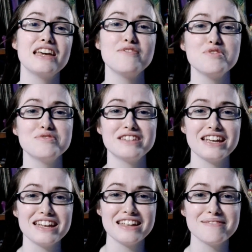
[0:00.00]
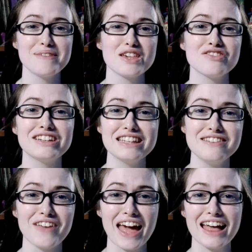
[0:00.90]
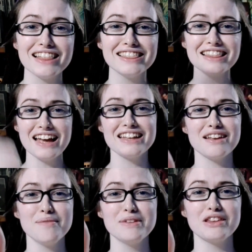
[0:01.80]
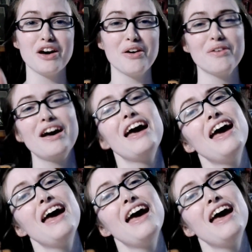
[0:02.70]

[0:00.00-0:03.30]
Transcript: If you did, make sure to leave a like down below.